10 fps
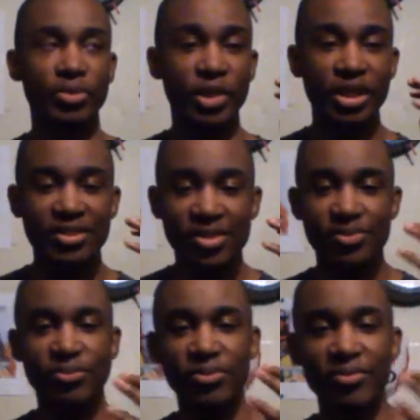since
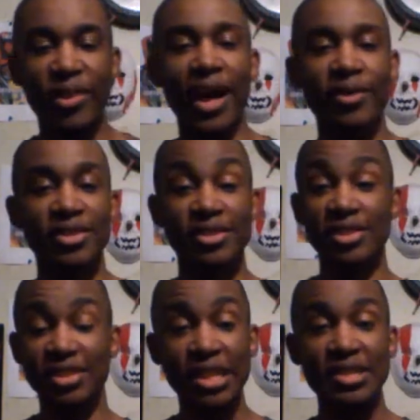
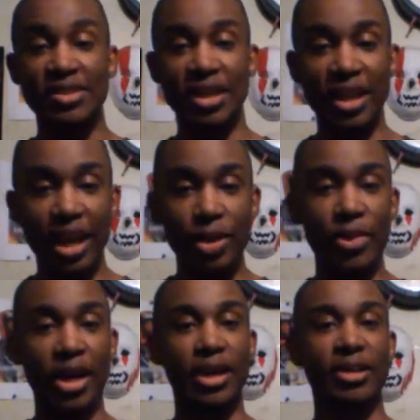this is an
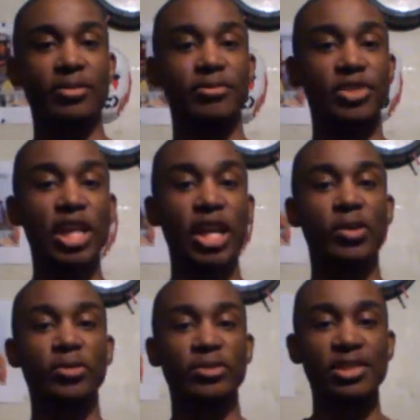anime
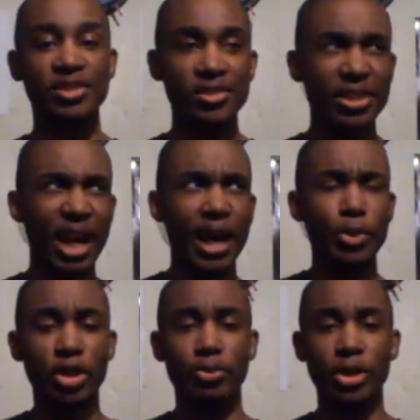channel, I am
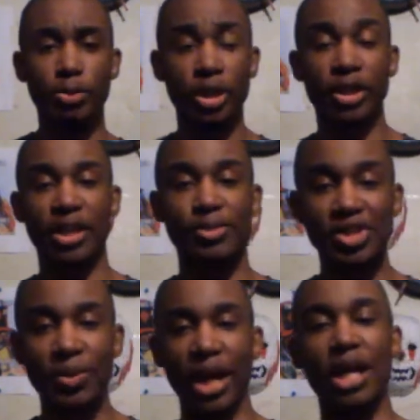going to be bringing up
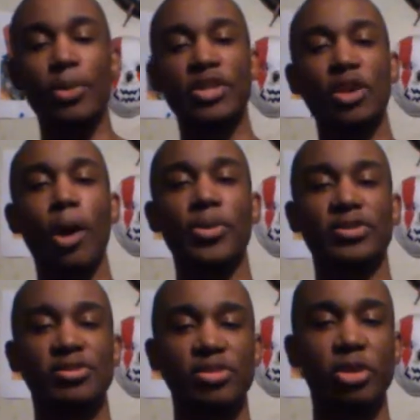some anime topics
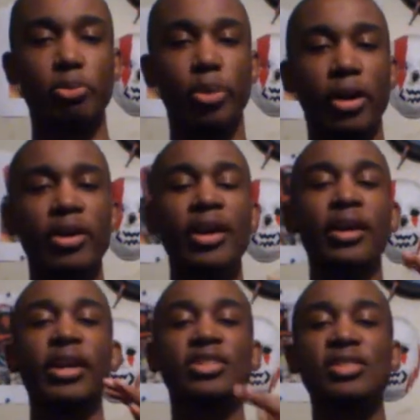and stuff, but
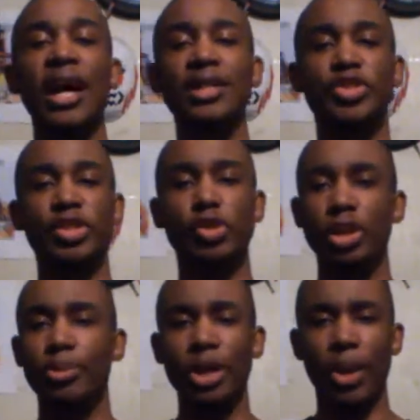it's not just going to
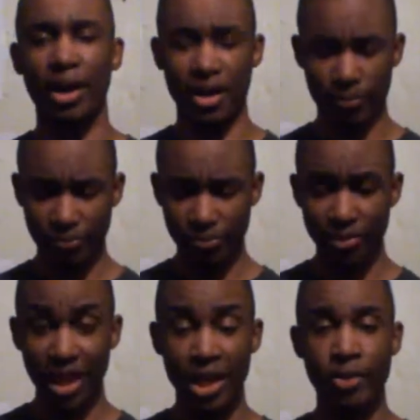be about
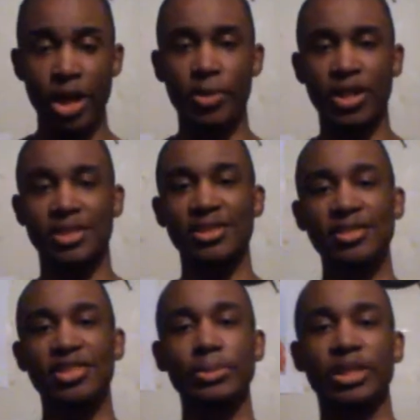anime, because this is
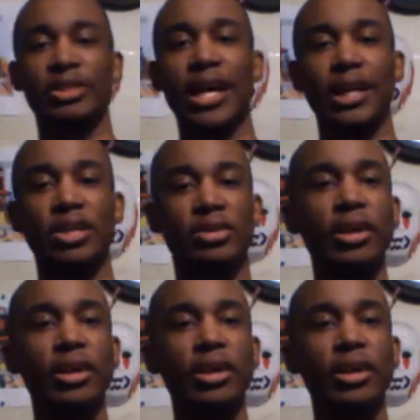something that could